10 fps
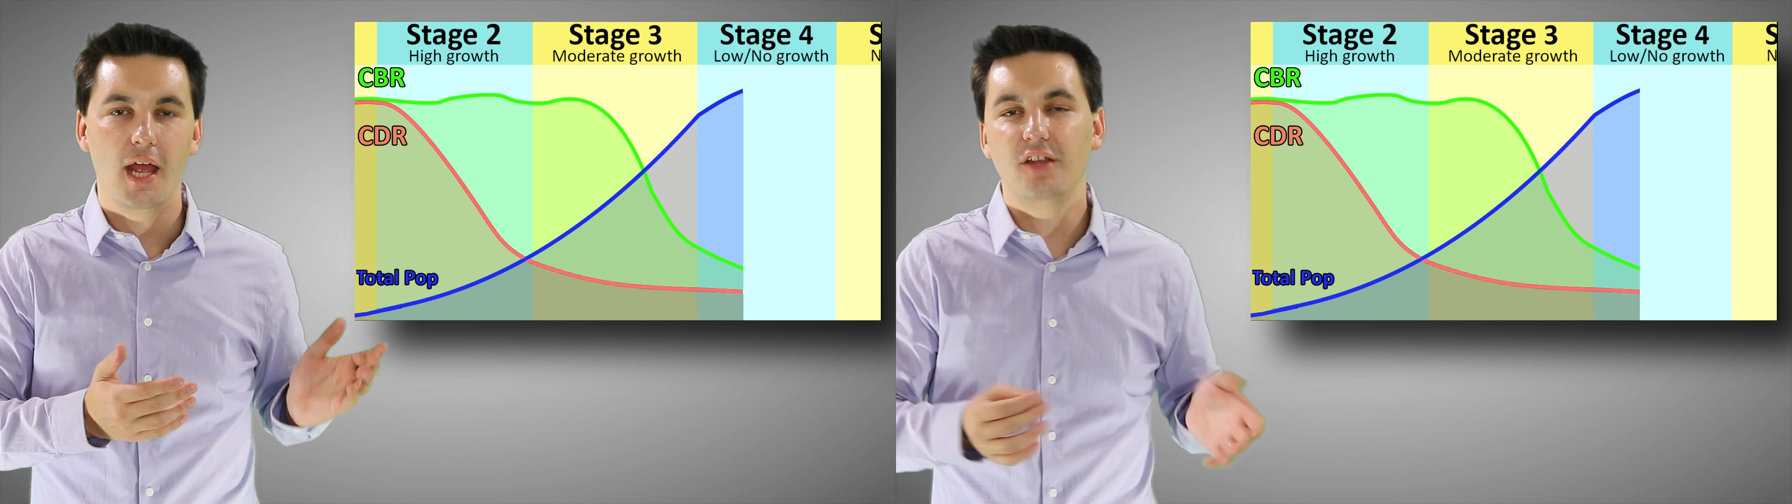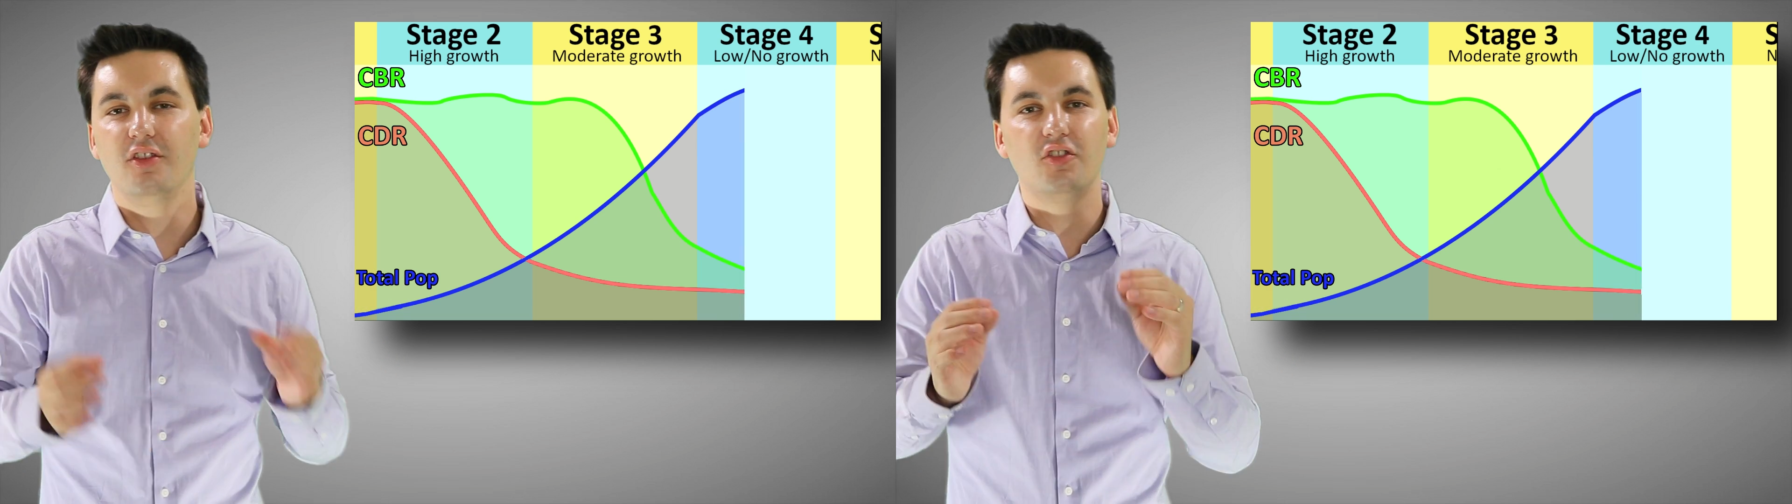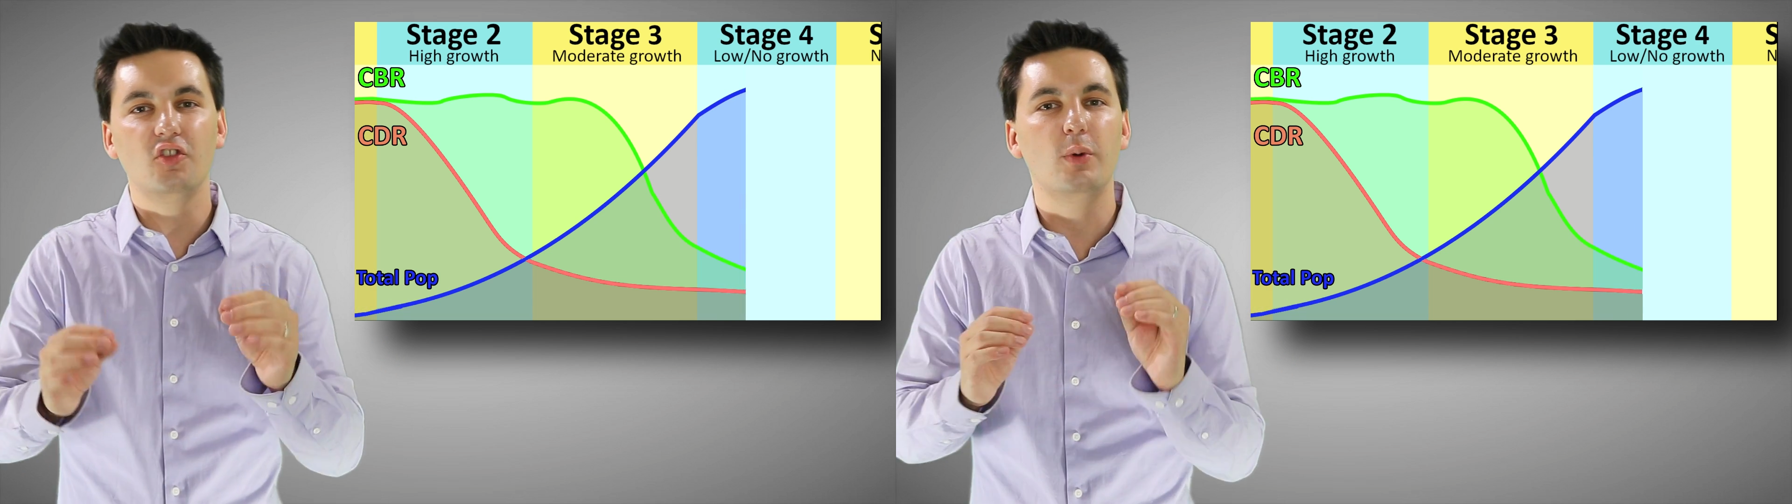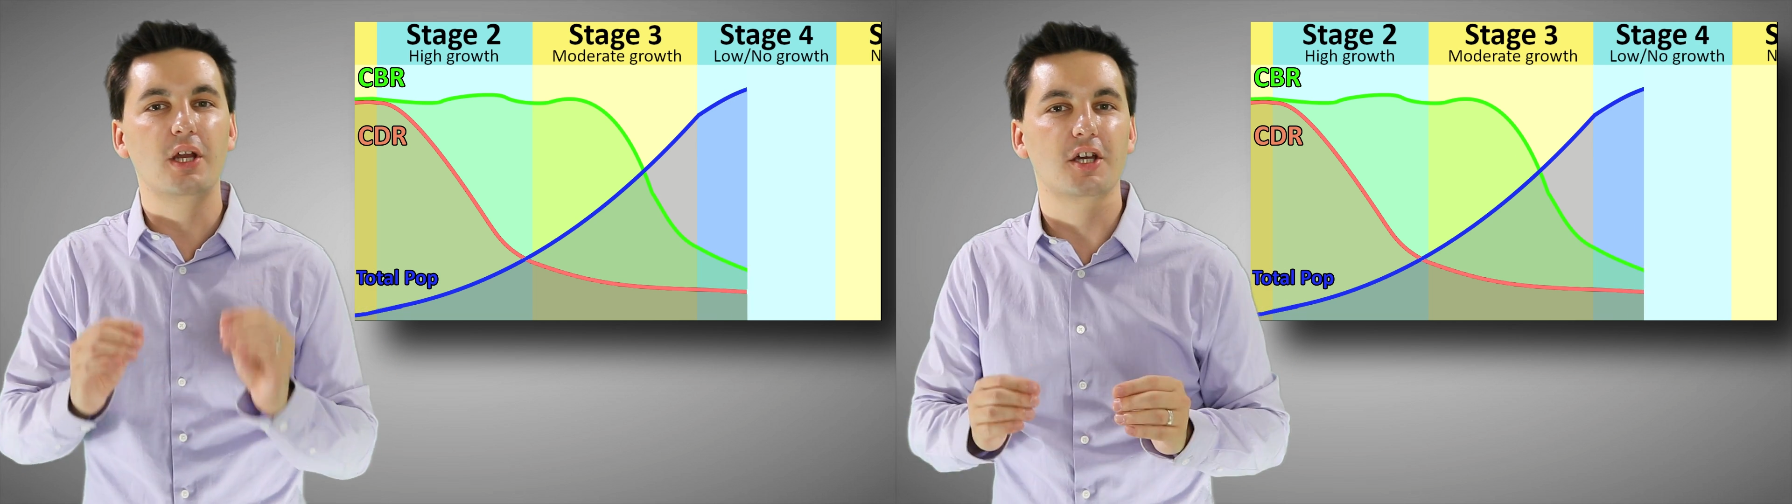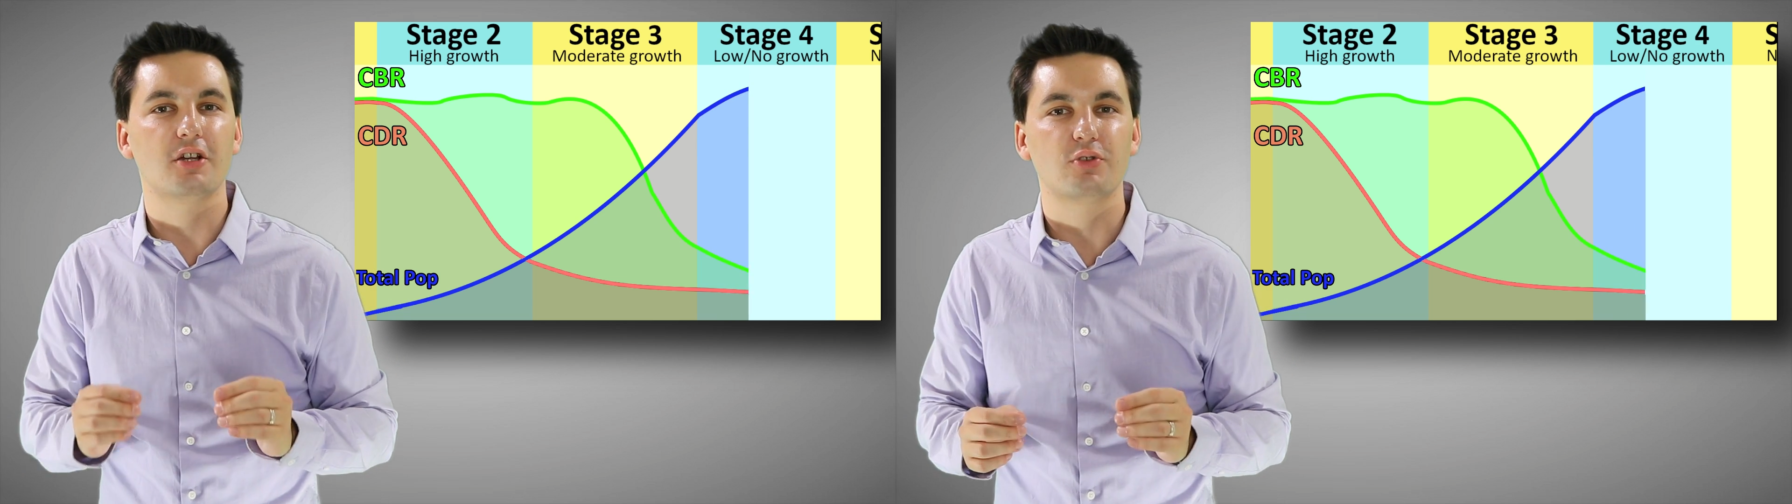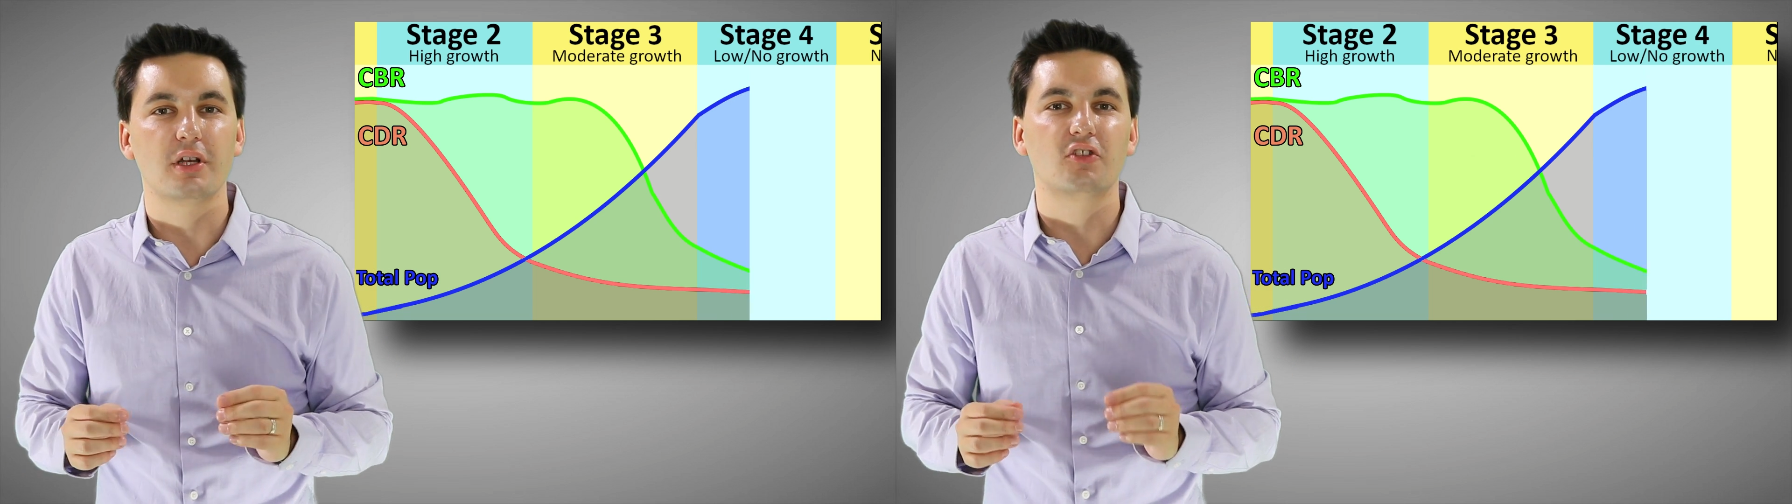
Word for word: And this is when a country